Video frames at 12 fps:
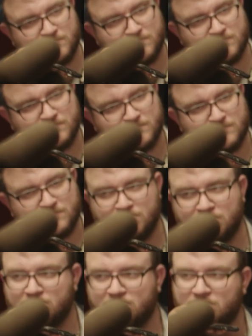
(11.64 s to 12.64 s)

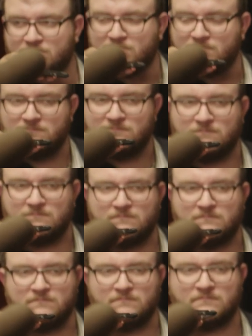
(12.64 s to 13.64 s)

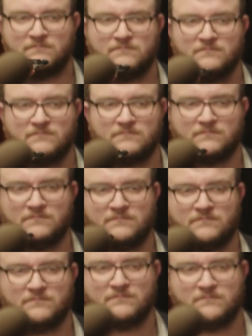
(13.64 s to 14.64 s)

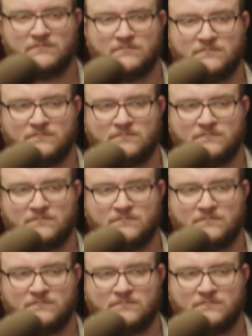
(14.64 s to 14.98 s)
(not speaking)